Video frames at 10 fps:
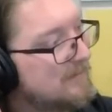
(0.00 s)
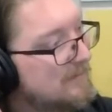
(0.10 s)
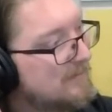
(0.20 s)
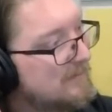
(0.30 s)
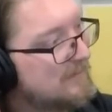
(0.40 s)

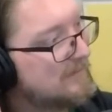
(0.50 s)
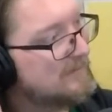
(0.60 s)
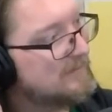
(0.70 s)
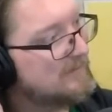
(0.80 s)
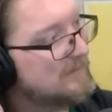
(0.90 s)

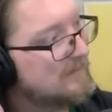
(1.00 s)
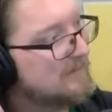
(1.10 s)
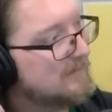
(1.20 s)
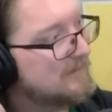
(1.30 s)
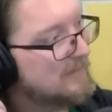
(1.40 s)

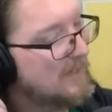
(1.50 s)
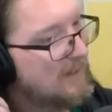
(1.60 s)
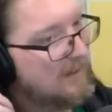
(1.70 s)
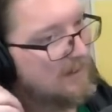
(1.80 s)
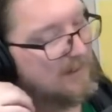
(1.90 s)

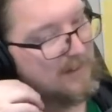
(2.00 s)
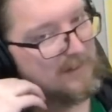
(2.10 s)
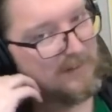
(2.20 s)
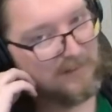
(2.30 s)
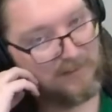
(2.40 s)

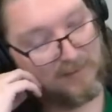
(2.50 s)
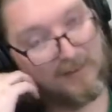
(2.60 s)
(silent)